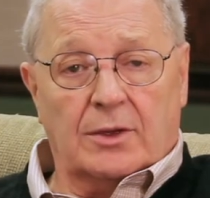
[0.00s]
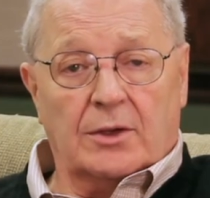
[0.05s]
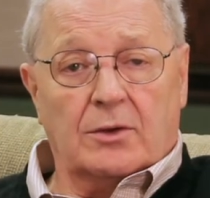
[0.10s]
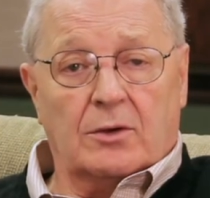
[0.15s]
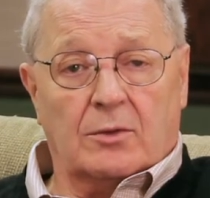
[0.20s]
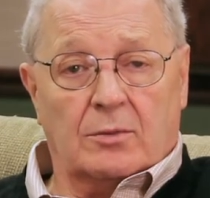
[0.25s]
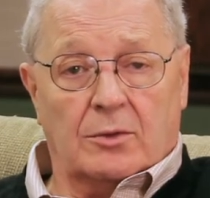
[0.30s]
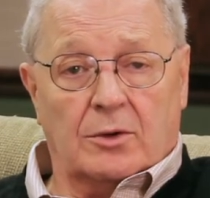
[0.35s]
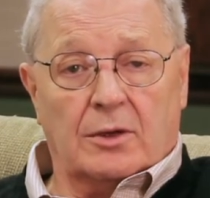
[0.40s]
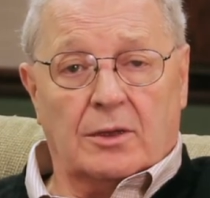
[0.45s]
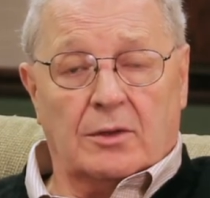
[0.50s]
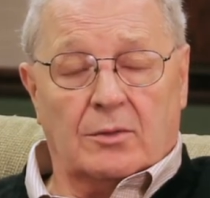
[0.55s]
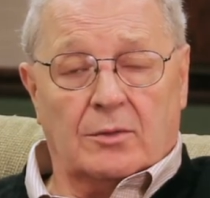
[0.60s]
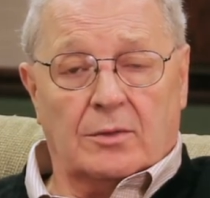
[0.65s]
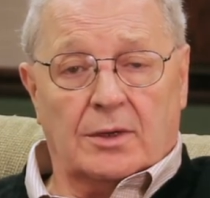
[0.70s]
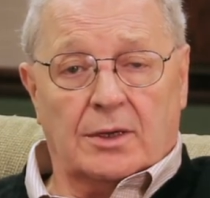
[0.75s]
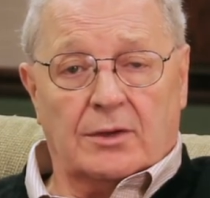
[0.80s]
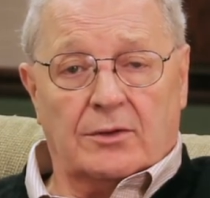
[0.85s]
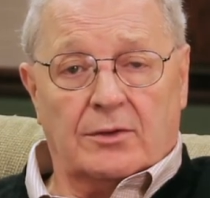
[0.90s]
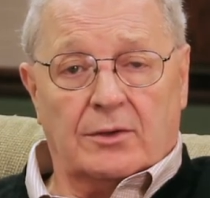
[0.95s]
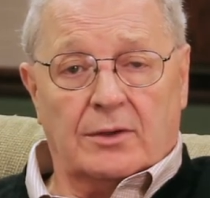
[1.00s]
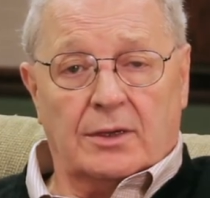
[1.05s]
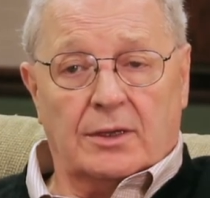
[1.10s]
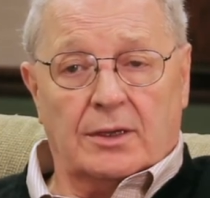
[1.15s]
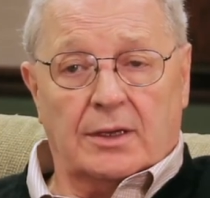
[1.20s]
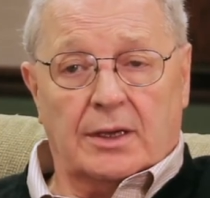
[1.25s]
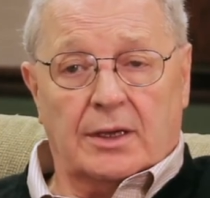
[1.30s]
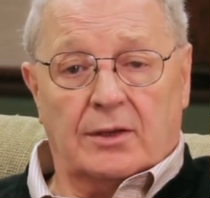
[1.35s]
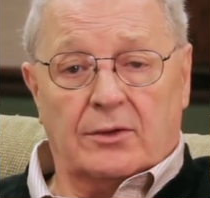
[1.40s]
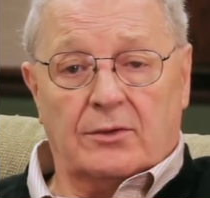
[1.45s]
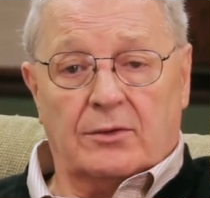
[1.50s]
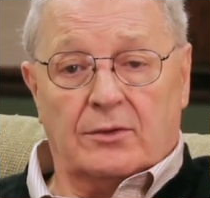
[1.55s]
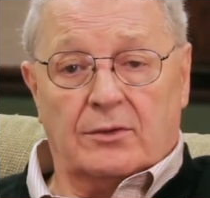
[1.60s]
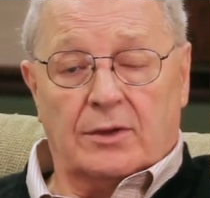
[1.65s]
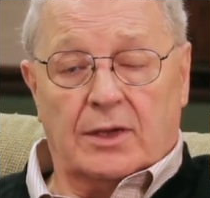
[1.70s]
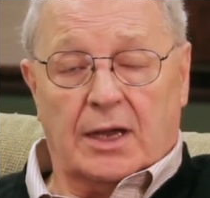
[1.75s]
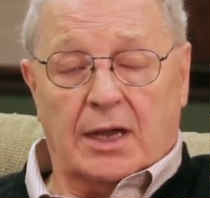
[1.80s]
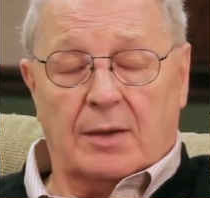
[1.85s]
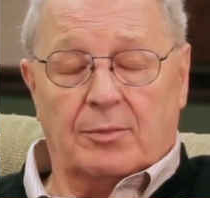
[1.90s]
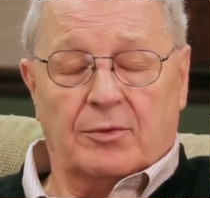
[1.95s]
we go more than once?" And the answer
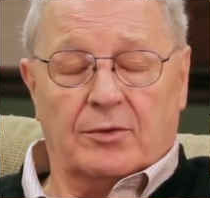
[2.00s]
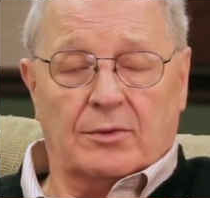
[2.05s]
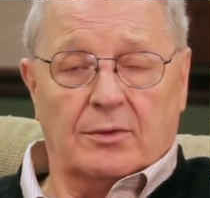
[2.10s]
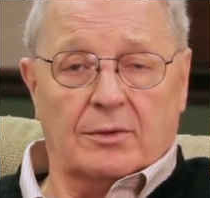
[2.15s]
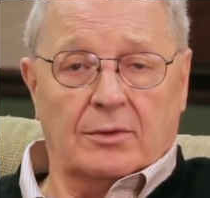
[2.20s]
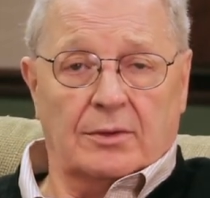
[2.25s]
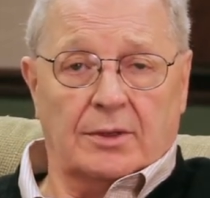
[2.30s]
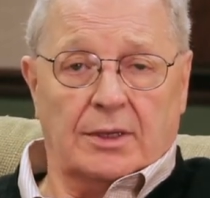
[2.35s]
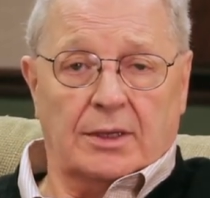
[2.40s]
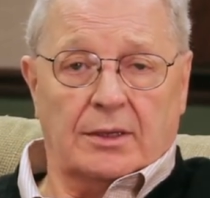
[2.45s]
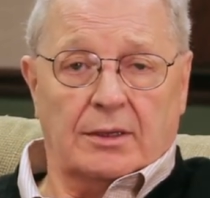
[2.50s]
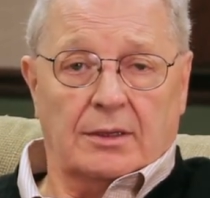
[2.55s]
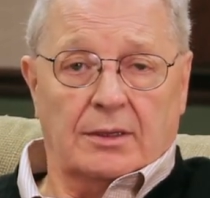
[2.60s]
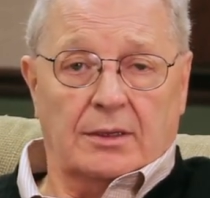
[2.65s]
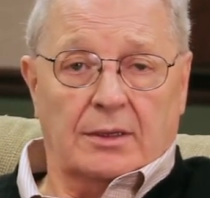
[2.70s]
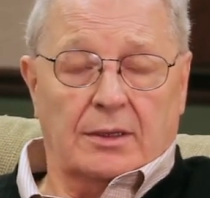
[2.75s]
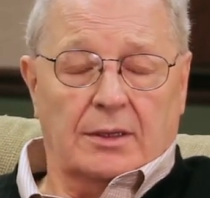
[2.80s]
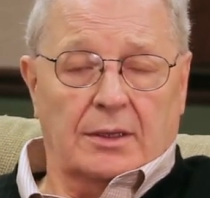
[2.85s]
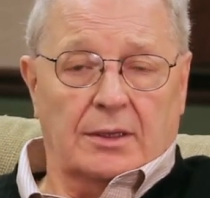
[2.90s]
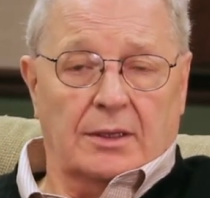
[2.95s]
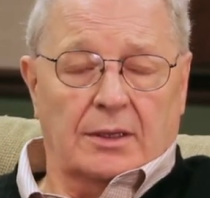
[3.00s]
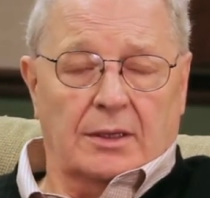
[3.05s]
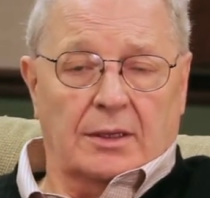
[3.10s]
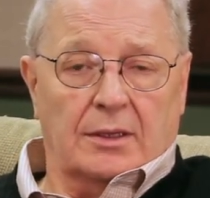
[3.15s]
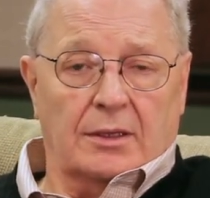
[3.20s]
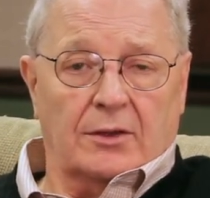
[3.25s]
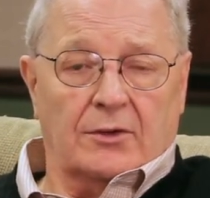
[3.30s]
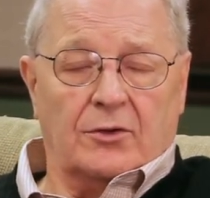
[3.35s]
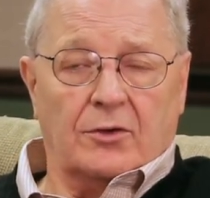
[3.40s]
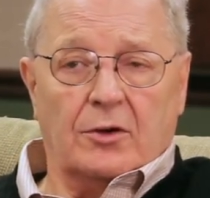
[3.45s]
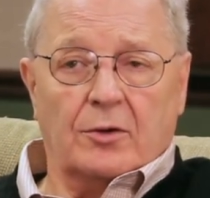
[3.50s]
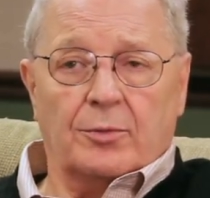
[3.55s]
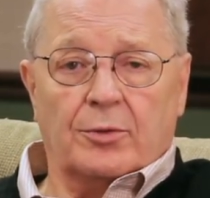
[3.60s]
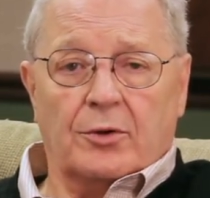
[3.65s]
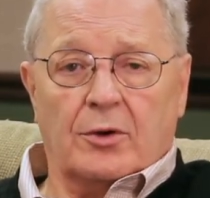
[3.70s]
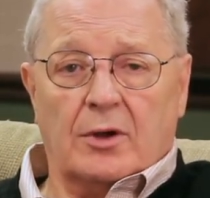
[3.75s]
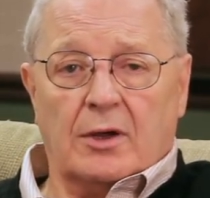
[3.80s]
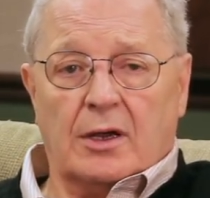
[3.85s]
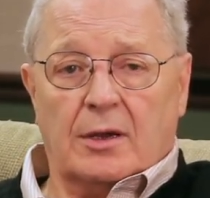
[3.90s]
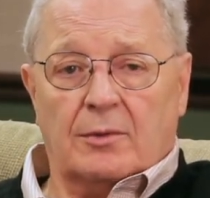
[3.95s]
is absolutely. This whole
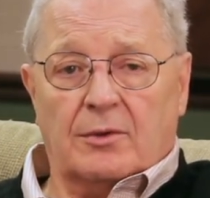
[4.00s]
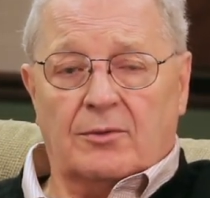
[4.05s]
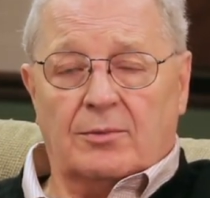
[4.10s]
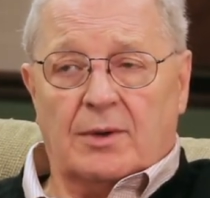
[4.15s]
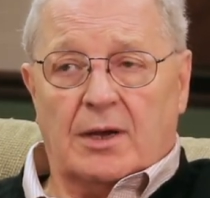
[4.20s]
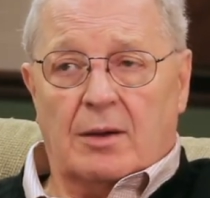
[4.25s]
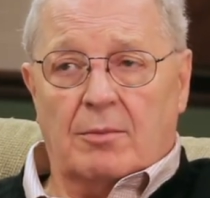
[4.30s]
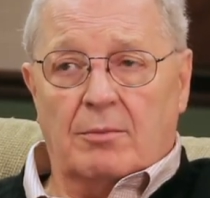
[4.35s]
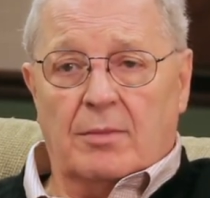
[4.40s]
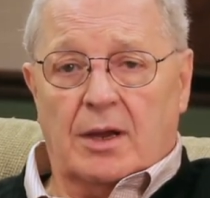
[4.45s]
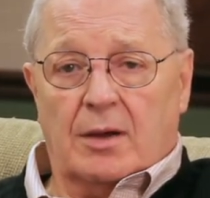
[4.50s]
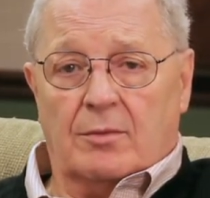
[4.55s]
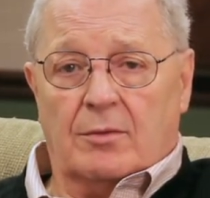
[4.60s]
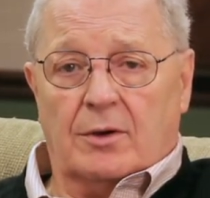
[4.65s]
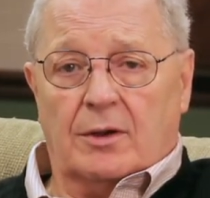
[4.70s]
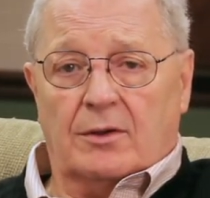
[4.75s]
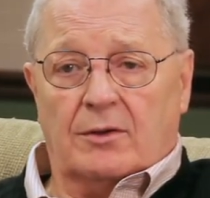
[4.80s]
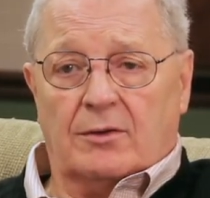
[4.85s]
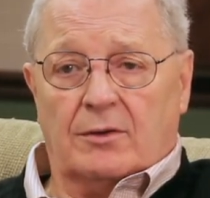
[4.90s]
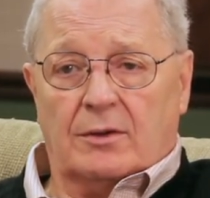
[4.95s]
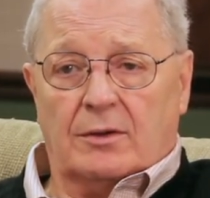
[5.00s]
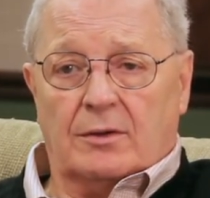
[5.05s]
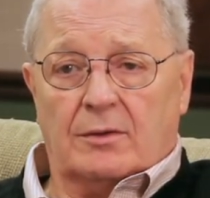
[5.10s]
program is about memories.